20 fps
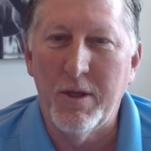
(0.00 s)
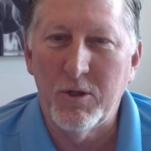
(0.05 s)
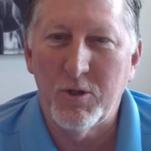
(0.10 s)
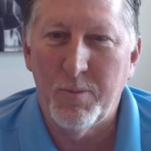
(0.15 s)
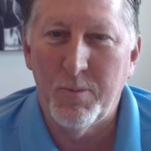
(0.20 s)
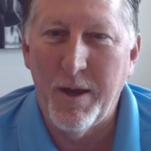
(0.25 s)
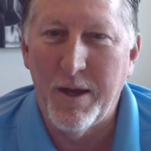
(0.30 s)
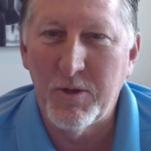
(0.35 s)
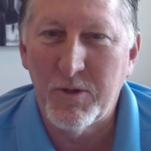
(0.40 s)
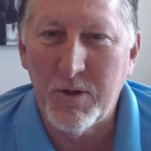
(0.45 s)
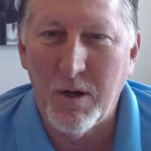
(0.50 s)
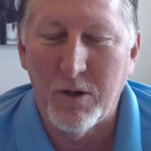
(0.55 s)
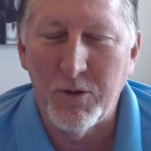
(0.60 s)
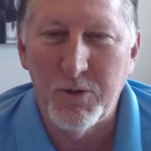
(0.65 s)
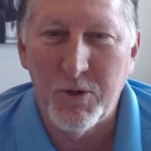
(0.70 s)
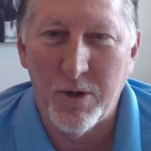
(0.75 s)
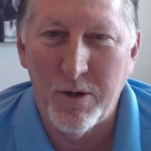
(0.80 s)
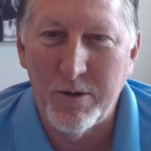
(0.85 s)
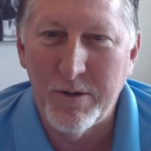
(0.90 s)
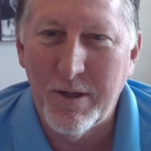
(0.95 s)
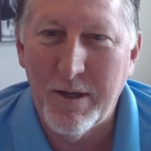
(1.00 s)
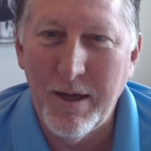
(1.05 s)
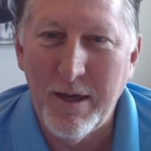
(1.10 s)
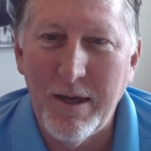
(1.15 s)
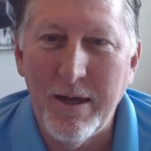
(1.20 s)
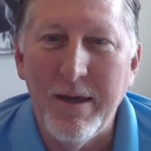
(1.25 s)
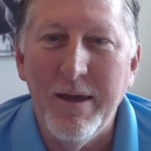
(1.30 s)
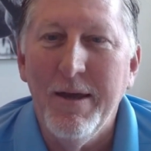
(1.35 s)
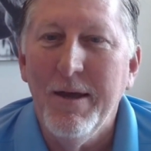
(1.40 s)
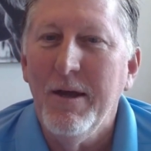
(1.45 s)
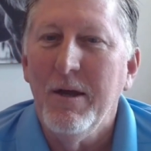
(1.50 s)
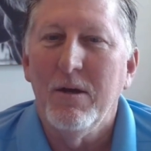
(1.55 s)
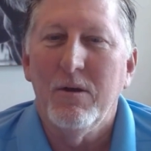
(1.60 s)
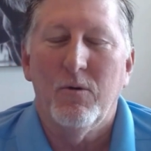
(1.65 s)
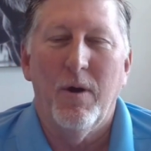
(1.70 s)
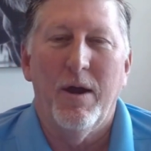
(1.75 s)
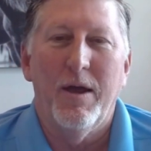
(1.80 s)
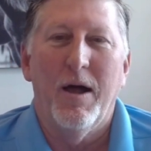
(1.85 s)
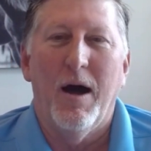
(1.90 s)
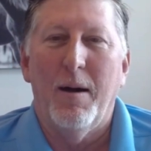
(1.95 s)
space called Turnkey.
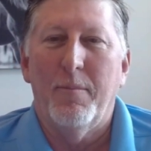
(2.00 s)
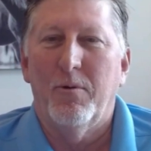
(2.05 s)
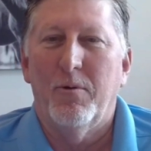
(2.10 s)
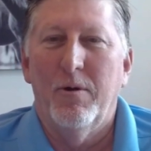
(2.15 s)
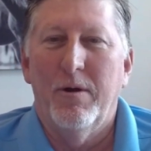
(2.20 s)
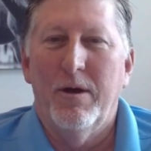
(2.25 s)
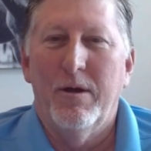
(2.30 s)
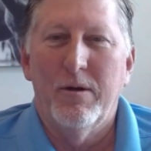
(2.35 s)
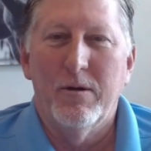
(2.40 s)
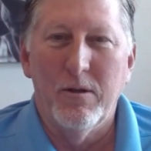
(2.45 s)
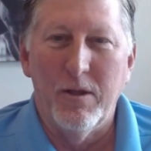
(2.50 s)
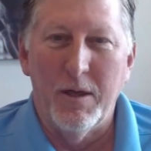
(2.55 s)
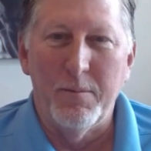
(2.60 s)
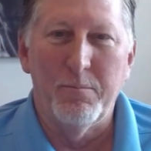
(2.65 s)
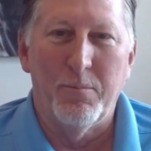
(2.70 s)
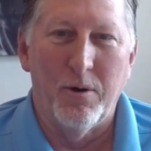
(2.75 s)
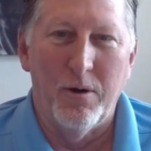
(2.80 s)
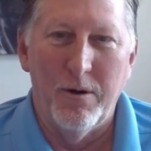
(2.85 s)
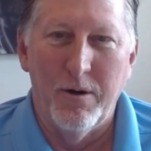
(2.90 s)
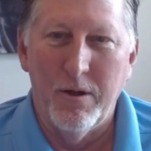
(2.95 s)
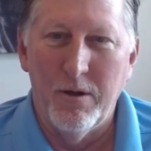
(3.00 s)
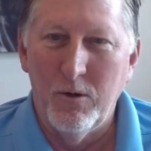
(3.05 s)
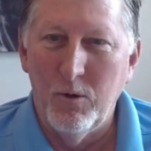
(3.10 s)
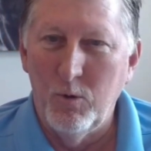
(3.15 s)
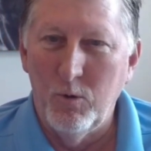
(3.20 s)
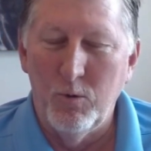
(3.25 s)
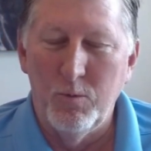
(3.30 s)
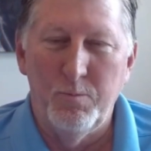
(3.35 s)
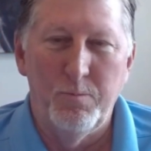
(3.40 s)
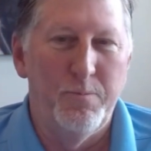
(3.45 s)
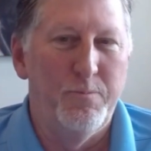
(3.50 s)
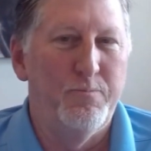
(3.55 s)
Great operator, Len Perna, who